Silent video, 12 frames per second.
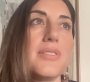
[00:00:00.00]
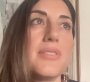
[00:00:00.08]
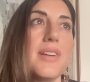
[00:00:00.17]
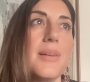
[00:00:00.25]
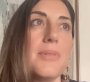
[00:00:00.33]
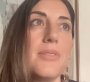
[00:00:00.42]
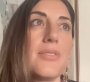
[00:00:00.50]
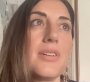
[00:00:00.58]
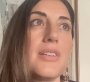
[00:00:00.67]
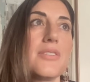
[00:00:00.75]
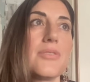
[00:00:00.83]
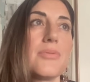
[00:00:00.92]
tap into her
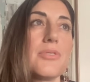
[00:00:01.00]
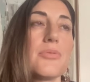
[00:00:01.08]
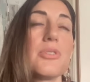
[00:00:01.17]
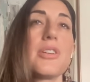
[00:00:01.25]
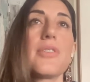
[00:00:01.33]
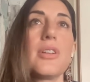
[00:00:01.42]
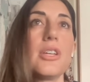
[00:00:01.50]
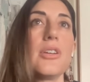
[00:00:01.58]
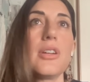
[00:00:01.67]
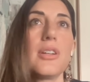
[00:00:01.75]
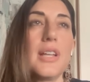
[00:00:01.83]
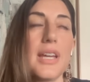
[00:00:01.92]
Eastern roots, well, you
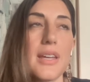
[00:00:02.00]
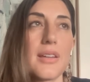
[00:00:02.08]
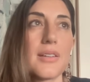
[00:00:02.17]
got to like